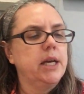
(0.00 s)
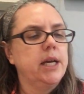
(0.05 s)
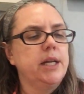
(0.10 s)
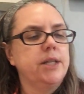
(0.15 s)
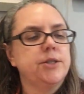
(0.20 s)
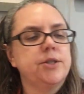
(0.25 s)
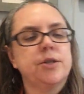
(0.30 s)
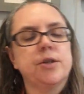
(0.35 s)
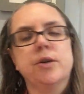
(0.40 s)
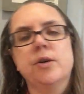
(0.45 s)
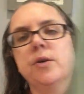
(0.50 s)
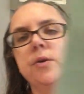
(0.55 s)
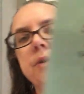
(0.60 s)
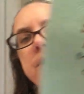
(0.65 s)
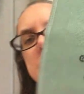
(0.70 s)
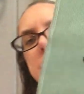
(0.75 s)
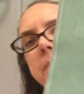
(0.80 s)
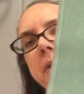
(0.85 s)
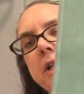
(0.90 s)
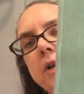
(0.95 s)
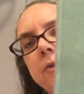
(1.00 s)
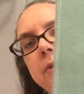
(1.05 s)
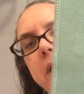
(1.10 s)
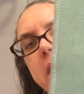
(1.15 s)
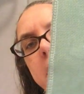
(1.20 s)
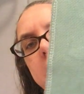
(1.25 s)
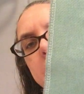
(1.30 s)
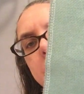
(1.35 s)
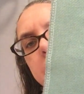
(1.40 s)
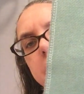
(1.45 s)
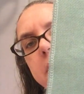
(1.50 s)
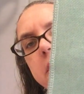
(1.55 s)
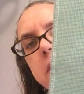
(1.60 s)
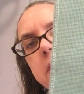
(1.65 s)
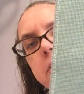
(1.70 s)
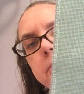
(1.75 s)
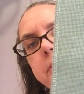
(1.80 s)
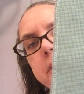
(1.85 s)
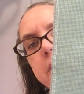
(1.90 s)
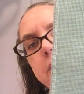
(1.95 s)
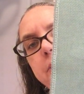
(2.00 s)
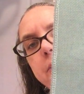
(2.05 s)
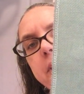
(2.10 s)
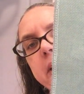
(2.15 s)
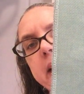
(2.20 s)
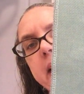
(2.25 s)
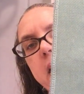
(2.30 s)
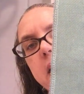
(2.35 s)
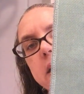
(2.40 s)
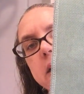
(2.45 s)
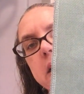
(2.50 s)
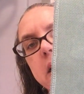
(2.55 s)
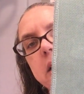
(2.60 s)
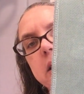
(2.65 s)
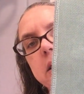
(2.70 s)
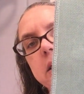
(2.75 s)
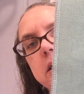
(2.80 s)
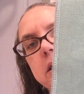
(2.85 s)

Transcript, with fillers: And so it's pink red and with a little bit of green accent.